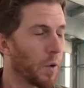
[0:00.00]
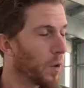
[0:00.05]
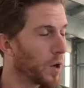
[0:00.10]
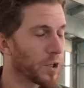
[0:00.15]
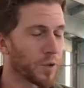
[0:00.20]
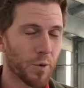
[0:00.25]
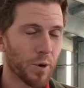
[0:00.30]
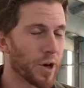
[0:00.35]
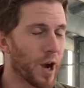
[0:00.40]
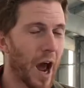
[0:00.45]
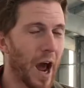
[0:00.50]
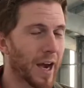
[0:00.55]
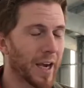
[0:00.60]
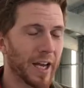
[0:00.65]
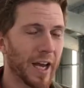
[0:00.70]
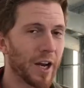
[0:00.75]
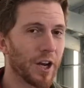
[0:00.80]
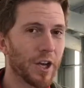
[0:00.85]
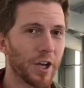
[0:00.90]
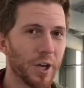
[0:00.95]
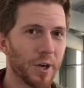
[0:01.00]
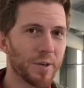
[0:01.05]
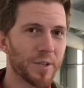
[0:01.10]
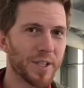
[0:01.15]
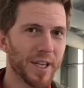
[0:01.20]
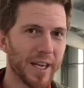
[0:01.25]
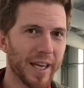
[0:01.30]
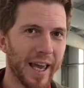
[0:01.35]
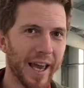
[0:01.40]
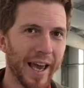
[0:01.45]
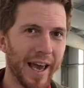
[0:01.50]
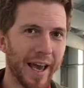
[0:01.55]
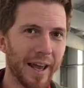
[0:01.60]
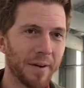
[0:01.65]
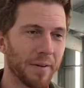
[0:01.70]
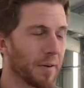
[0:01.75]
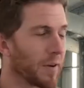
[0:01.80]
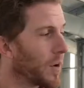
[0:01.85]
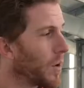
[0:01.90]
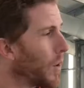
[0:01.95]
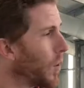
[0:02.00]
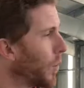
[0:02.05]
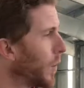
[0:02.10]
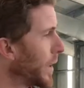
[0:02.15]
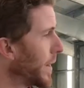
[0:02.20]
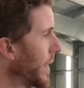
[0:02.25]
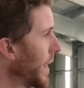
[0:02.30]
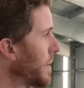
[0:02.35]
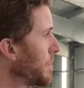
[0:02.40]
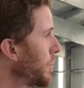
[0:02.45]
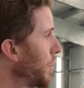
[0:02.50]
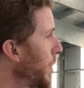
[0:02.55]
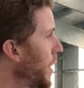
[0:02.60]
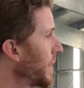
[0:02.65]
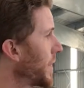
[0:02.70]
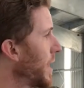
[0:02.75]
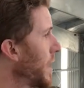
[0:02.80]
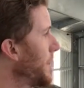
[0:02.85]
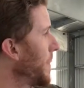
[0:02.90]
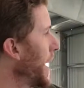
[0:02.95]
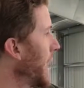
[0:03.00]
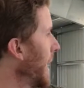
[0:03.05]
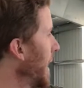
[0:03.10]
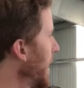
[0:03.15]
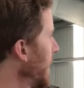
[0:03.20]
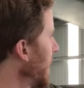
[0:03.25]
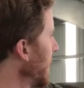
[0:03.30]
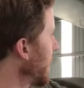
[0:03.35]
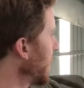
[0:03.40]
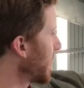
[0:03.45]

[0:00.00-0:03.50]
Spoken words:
which we're not going to use again, we then put them in